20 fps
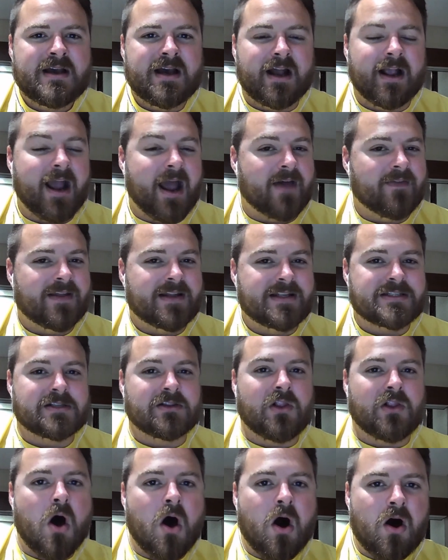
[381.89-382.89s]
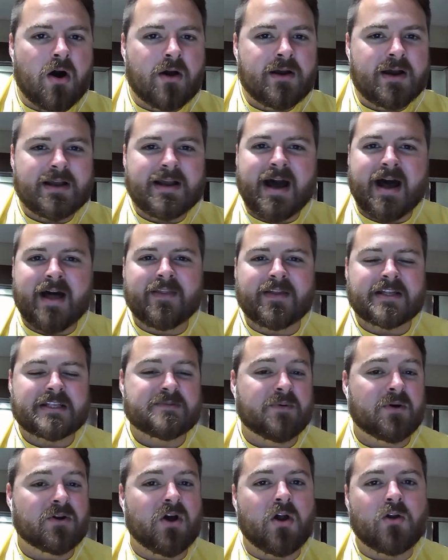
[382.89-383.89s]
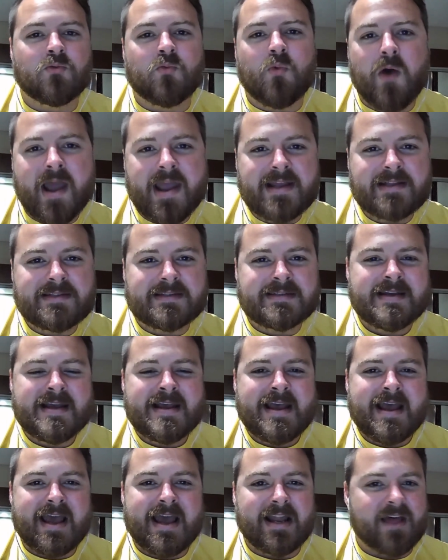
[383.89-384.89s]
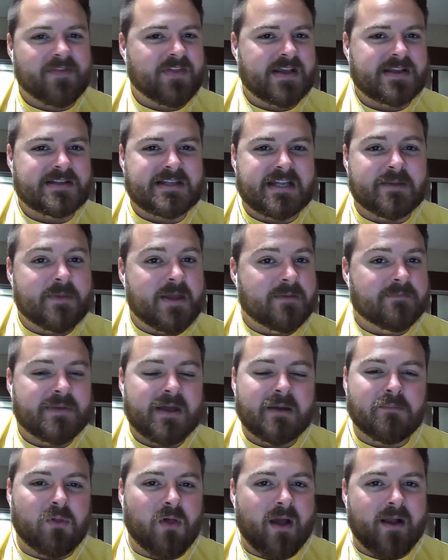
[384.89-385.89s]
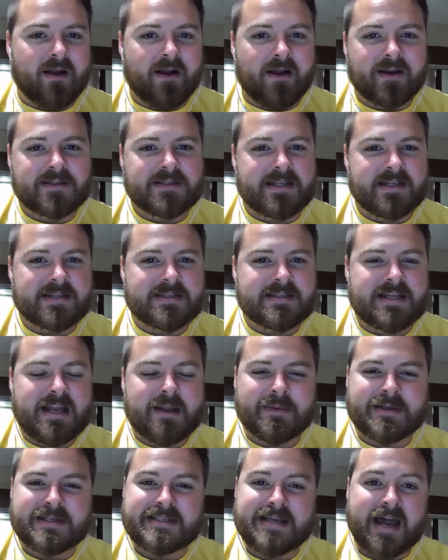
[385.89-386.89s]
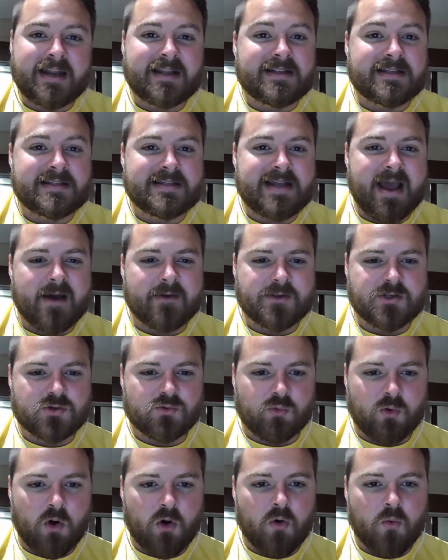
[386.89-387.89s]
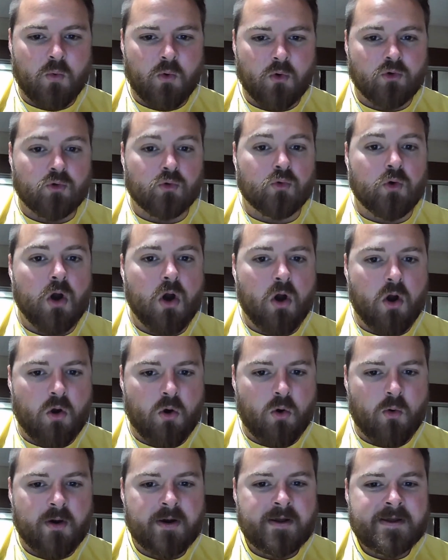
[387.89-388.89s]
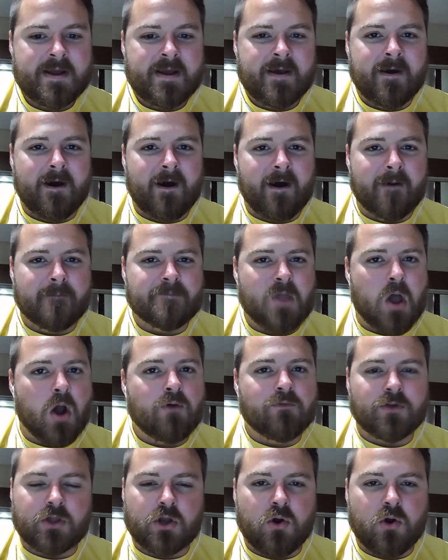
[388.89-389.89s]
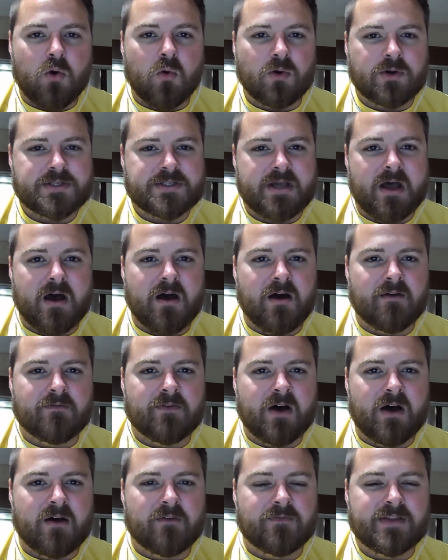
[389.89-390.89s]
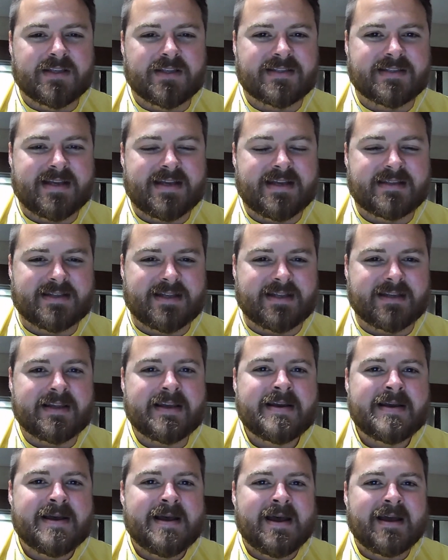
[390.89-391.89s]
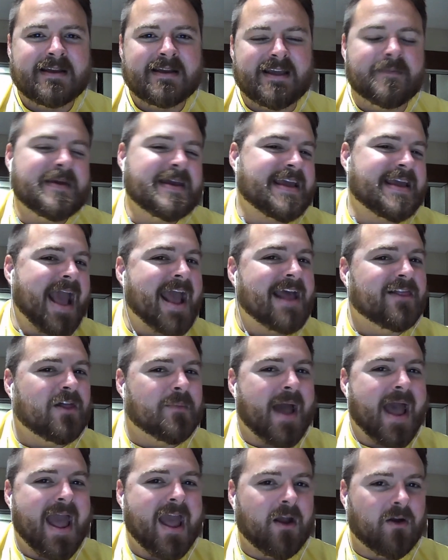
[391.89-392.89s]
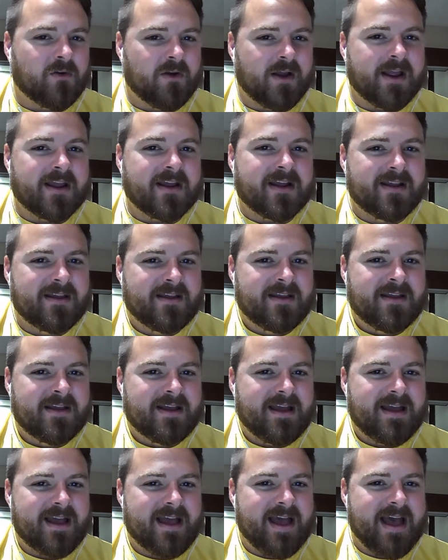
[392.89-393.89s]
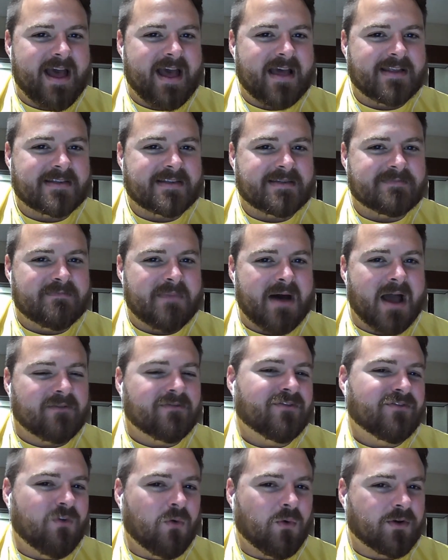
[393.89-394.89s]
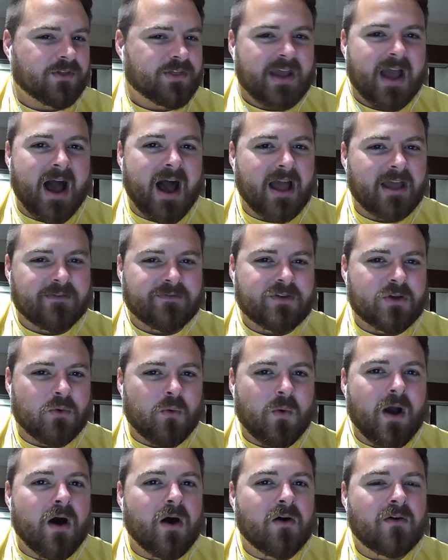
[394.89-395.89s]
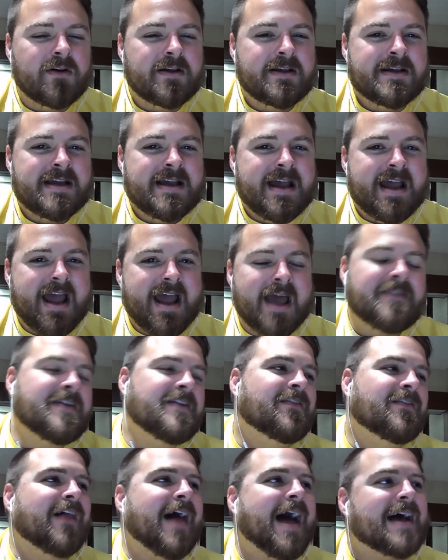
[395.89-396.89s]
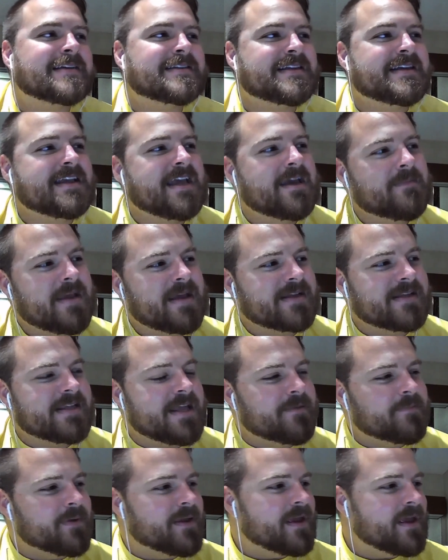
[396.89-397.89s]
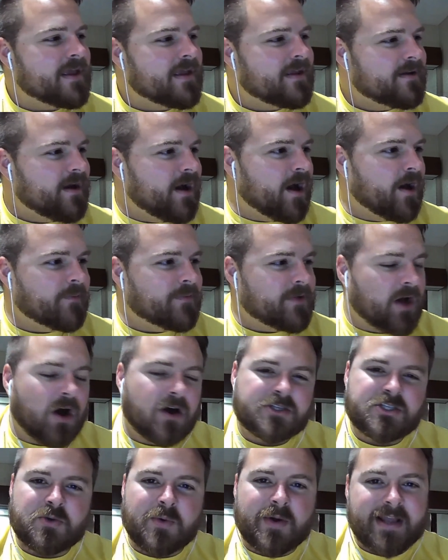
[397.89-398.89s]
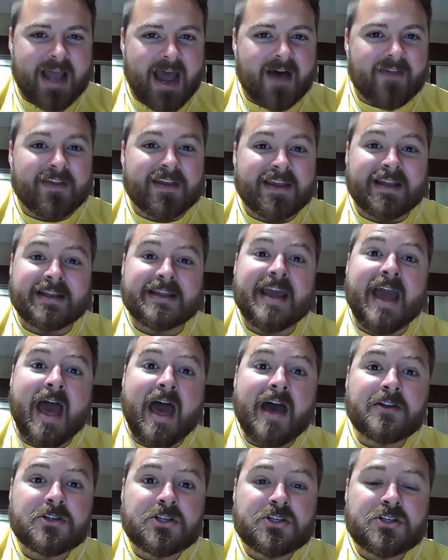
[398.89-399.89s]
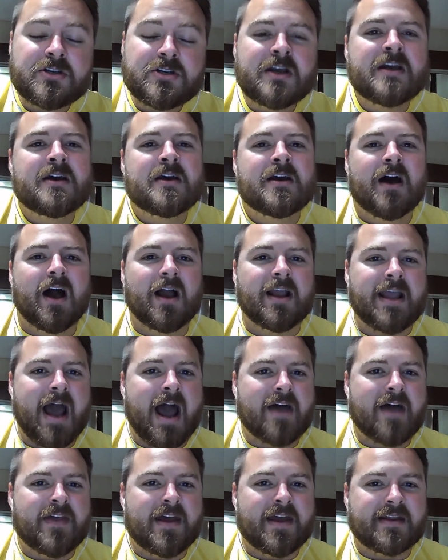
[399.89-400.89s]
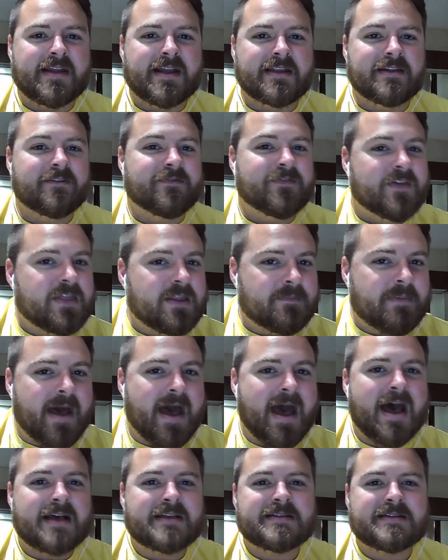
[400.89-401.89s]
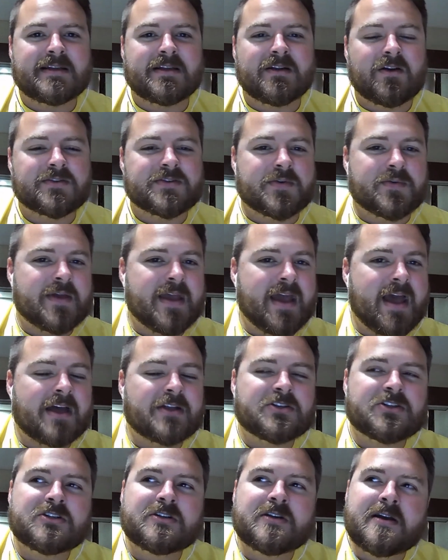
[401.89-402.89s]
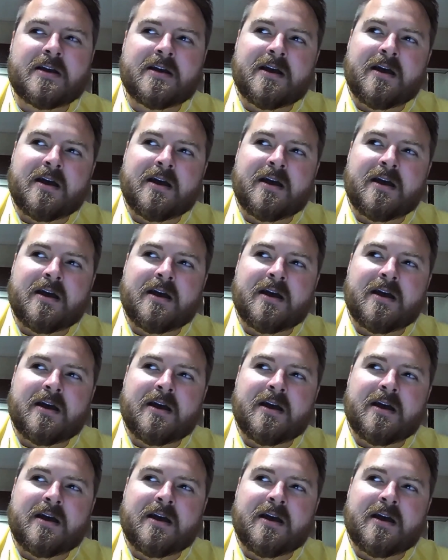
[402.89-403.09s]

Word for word: A guy that is long, a guy that has put on weight, and I think is going to be a big player here at Tennessee. And I'm excited to see how his role will grow um, over the course of of this season give me Caleb Herring as my fourth guy, if you will. And then lastly, give me a DB, um, also a guy that can catch, a guy that can defend the pass, can also catch.